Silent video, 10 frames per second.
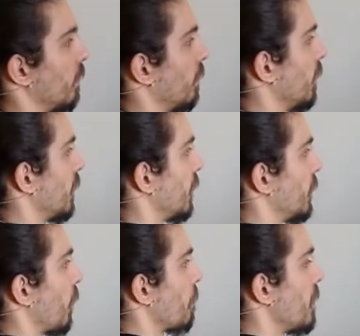This is
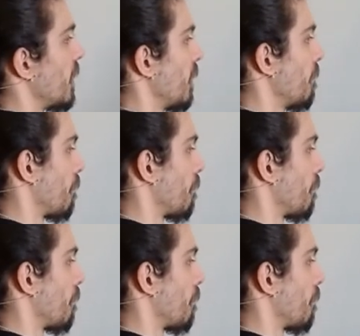your B.